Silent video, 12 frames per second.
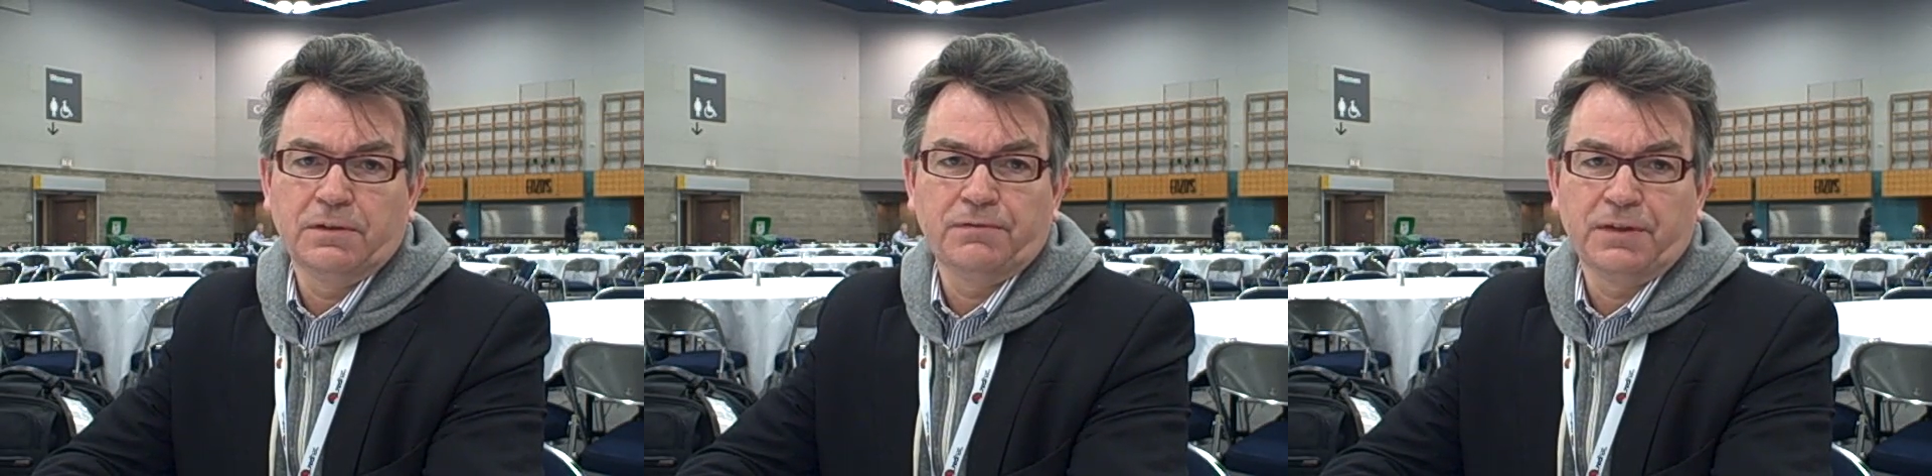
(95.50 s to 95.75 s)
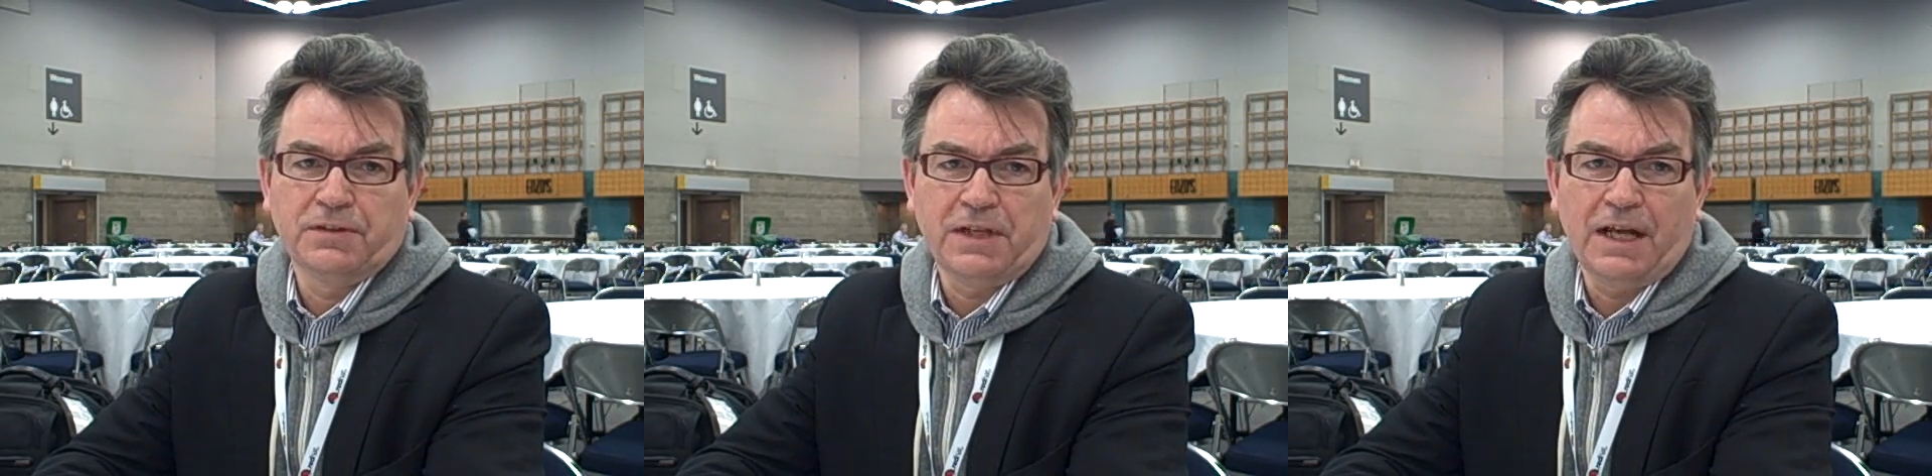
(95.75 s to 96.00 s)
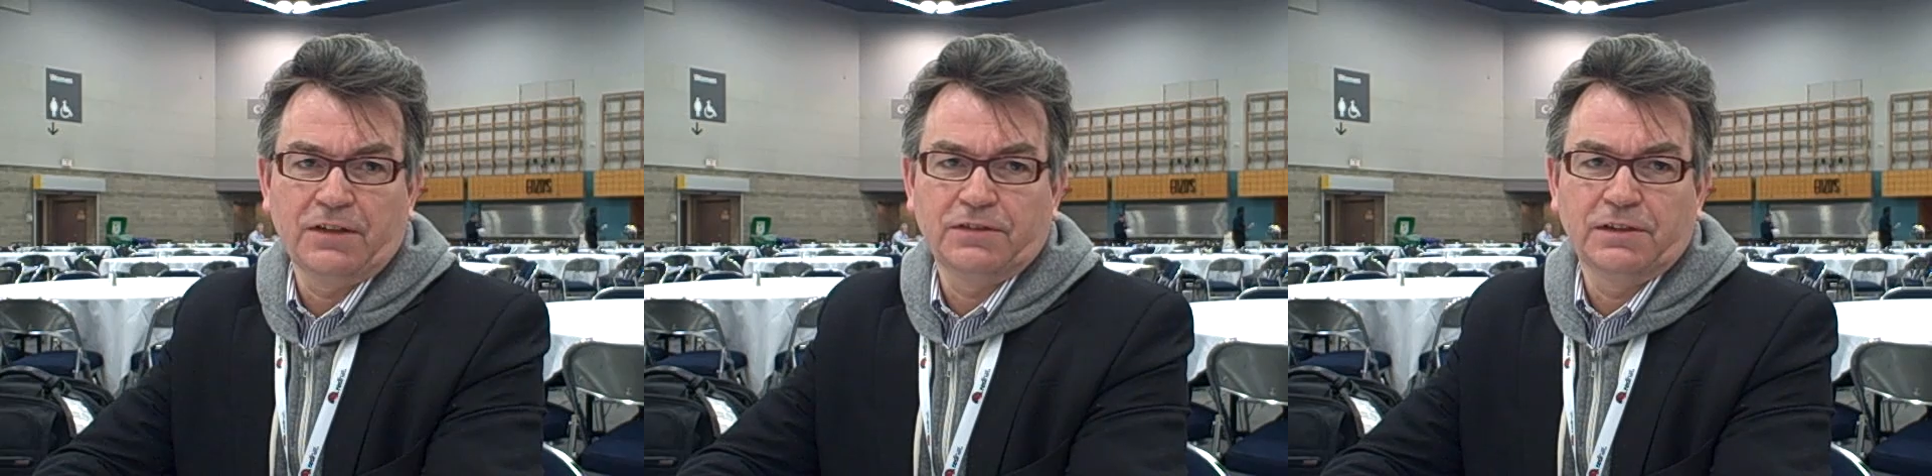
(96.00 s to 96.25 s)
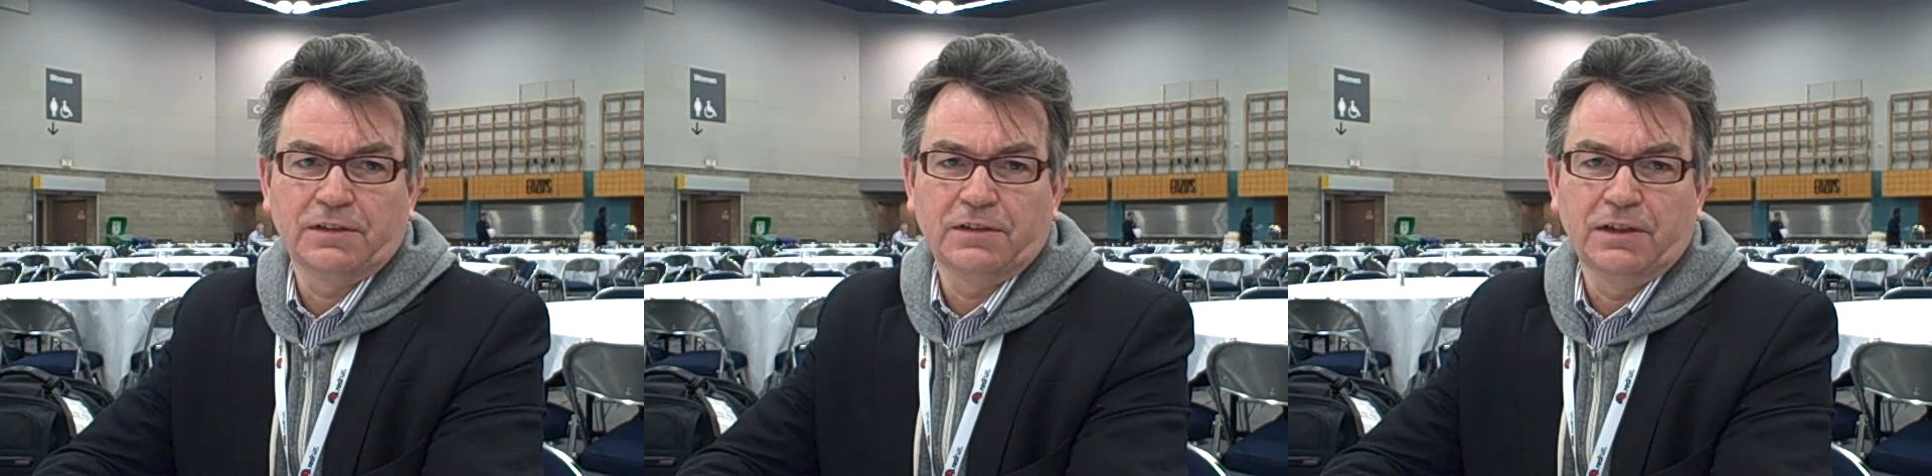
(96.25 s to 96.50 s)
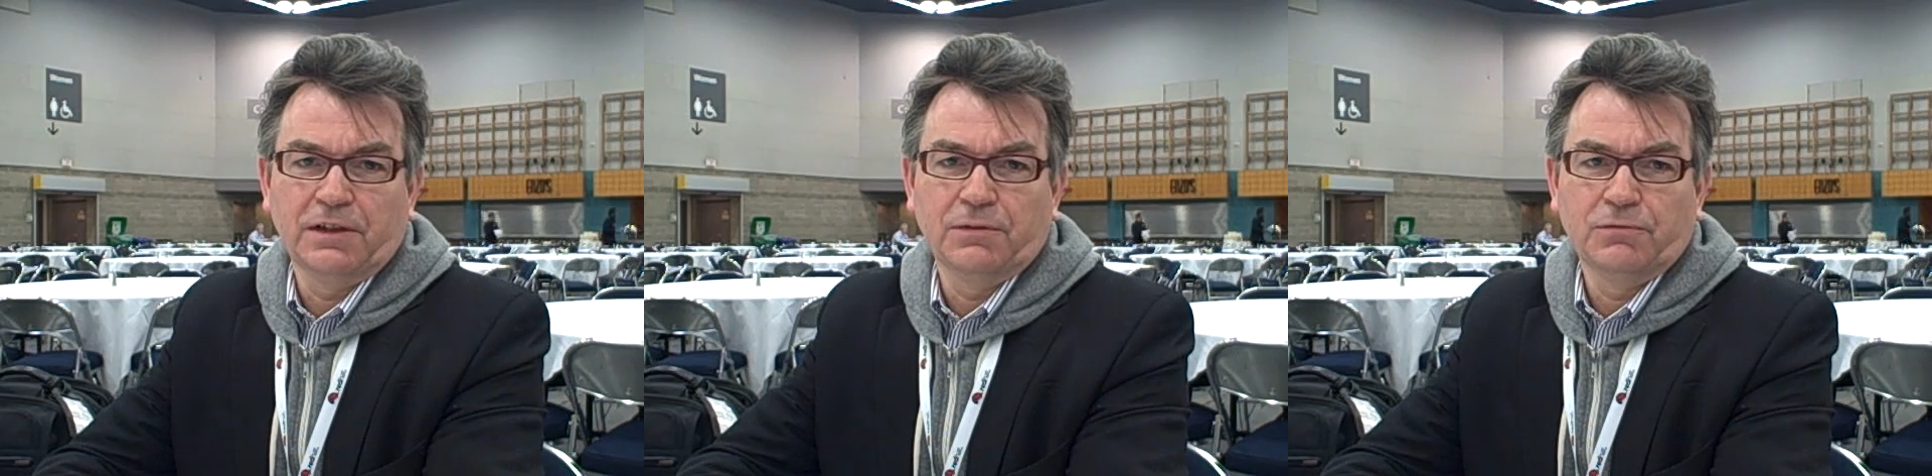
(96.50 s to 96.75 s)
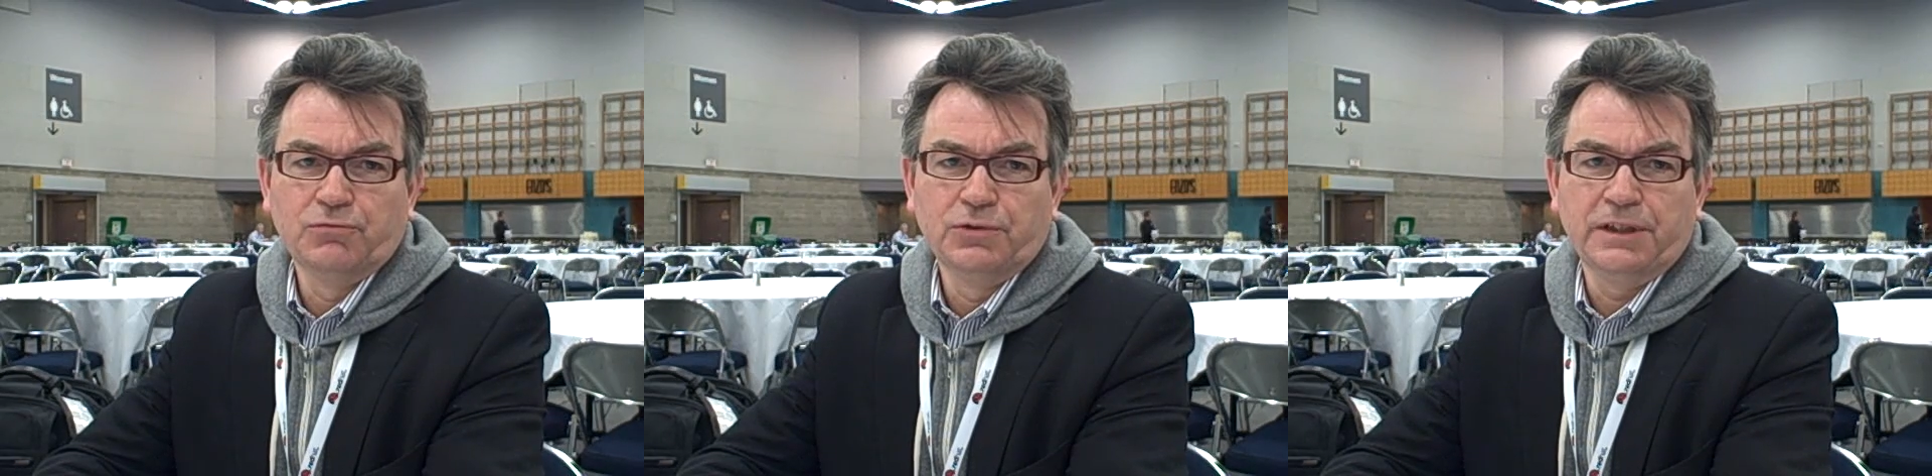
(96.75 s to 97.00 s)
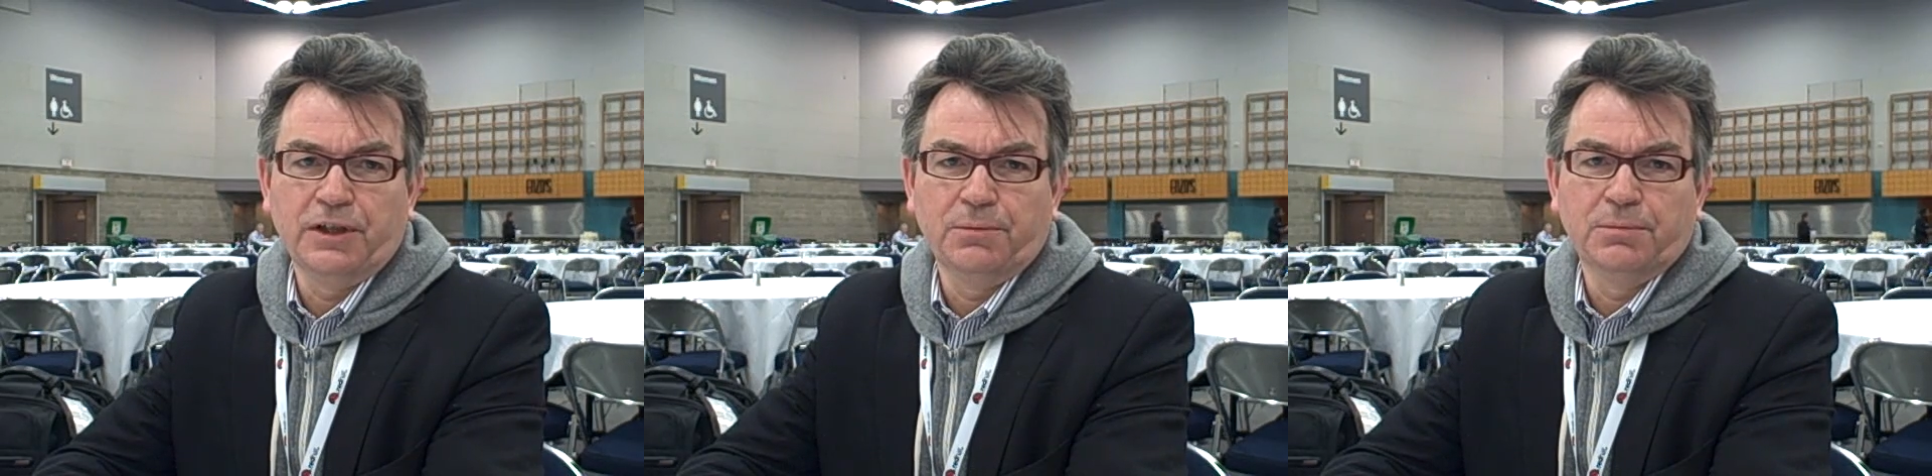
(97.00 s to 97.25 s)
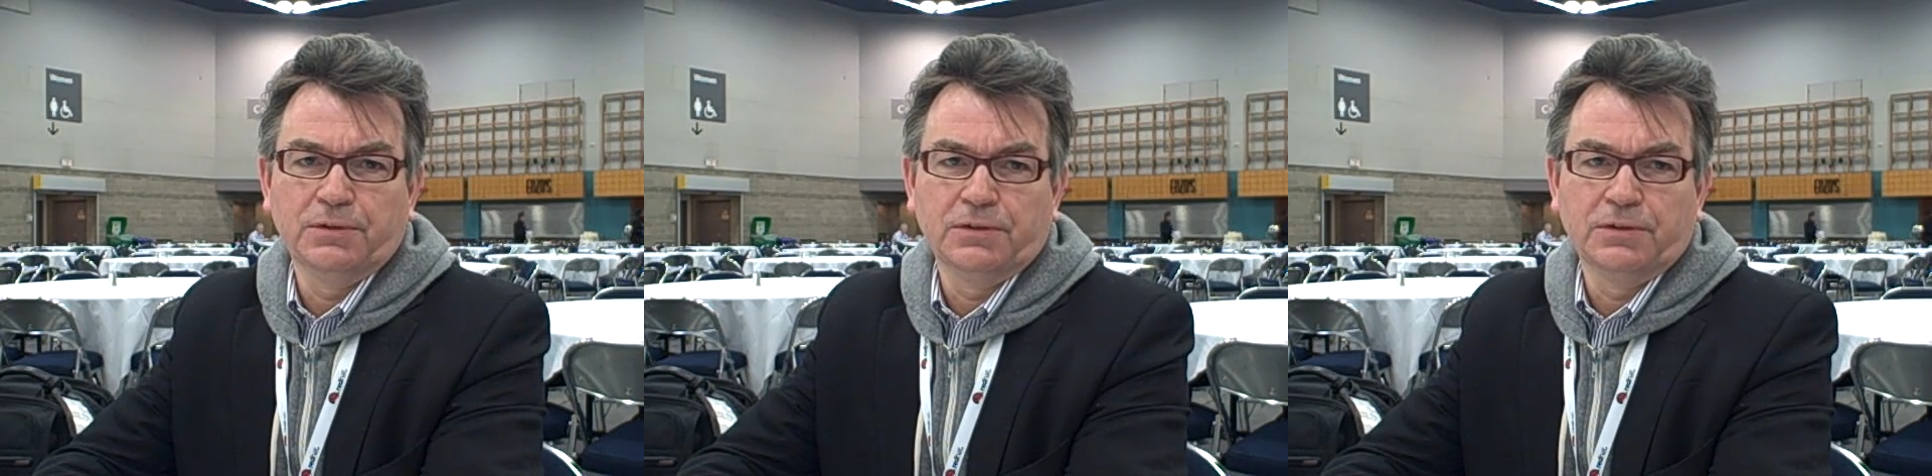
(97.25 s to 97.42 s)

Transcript: fantastic. They are really open